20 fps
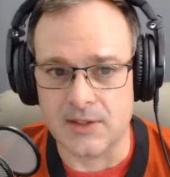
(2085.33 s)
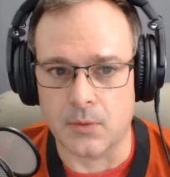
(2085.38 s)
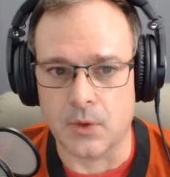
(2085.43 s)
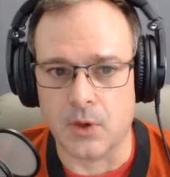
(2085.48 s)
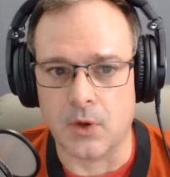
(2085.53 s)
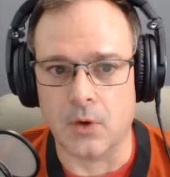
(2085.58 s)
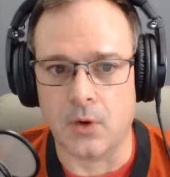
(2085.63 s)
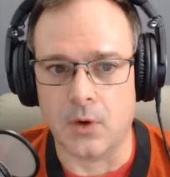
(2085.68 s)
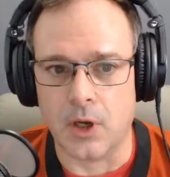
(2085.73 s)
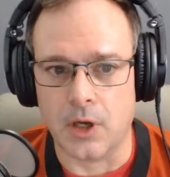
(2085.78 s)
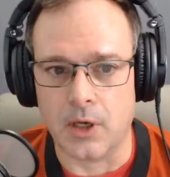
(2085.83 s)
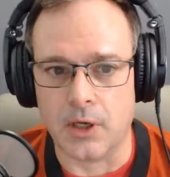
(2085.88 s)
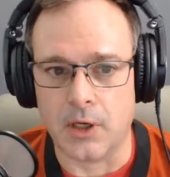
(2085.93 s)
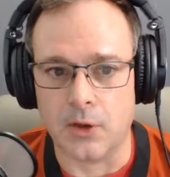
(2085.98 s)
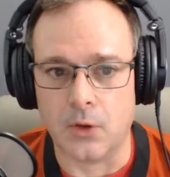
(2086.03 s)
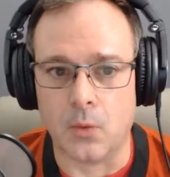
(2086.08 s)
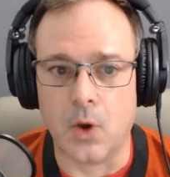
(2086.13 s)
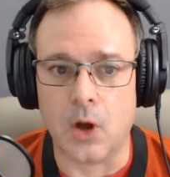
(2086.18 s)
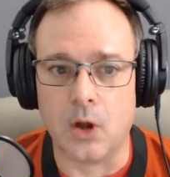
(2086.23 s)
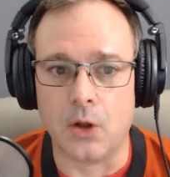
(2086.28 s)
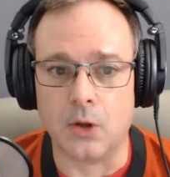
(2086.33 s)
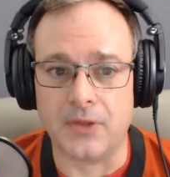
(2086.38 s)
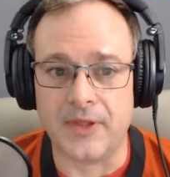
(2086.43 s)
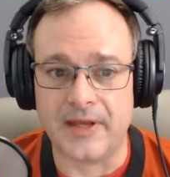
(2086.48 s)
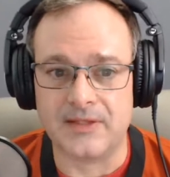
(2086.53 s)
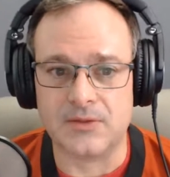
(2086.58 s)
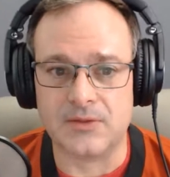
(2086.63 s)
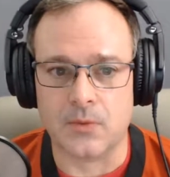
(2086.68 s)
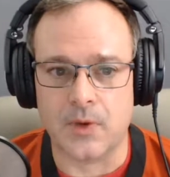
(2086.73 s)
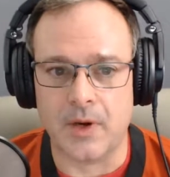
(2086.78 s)
that were going on in the wall
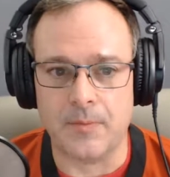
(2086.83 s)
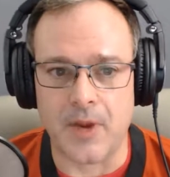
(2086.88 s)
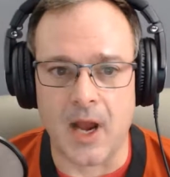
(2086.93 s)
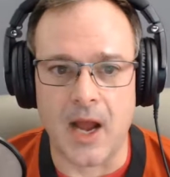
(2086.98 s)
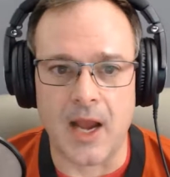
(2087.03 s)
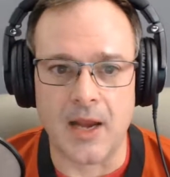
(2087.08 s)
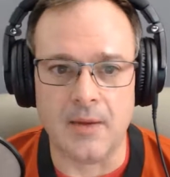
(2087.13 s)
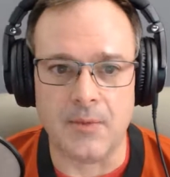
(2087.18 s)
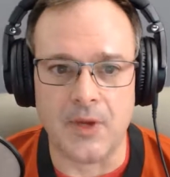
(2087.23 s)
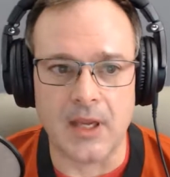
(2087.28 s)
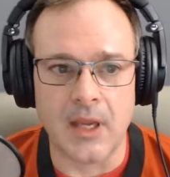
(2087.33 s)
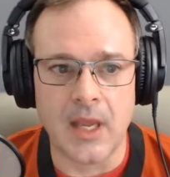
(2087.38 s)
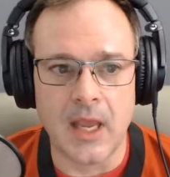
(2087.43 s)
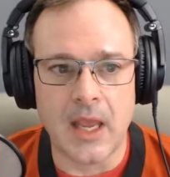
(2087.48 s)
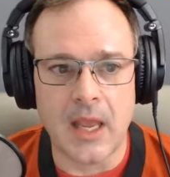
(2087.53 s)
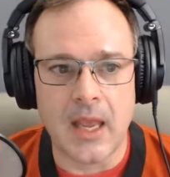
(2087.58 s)
that's right behind me.